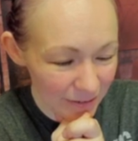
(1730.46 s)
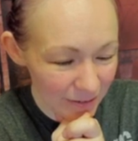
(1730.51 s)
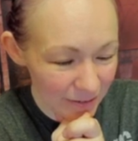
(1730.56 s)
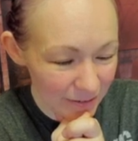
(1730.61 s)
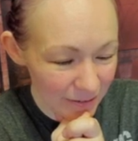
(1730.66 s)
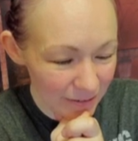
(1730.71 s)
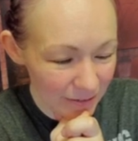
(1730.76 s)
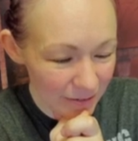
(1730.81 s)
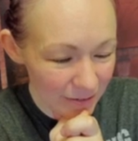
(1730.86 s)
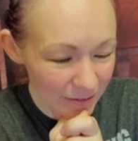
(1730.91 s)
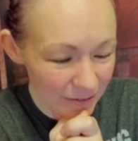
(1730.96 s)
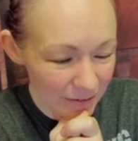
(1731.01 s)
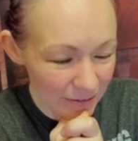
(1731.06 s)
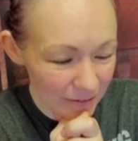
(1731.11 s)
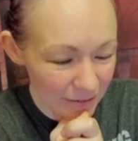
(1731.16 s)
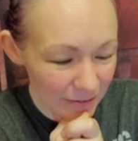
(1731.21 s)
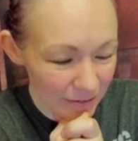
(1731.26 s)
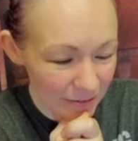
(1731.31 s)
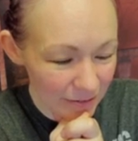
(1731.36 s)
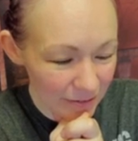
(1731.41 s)
The mini girl
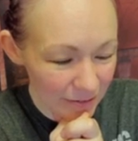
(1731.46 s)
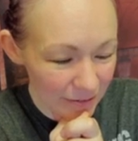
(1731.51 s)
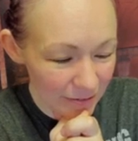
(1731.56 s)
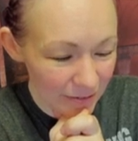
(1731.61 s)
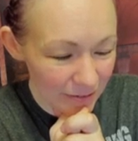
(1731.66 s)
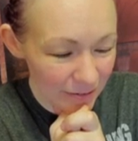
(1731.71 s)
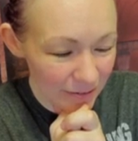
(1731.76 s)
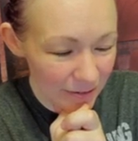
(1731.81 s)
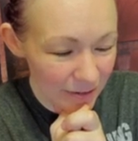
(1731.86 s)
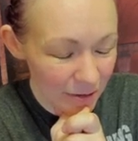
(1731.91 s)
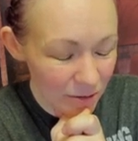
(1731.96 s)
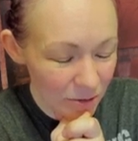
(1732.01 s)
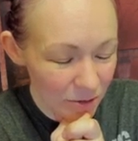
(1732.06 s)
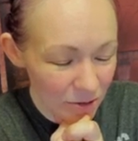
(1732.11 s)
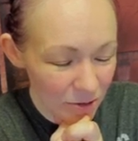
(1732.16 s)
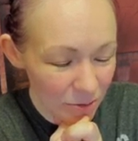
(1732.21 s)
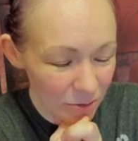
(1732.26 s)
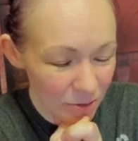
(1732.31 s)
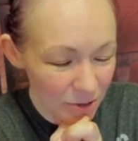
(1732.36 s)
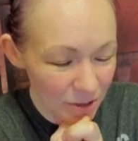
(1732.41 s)
kitty pies. They're
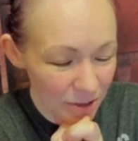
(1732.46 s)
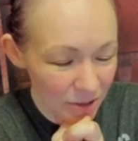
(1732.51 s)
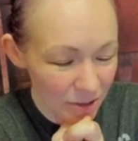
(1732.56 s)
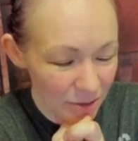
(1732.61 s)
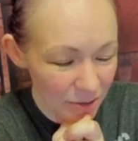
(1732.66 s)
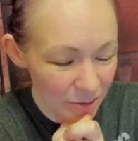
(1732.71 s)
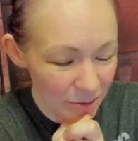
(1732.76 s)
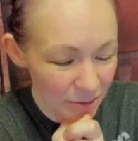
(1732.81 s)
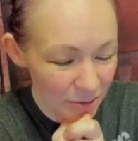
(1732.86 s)
so cute.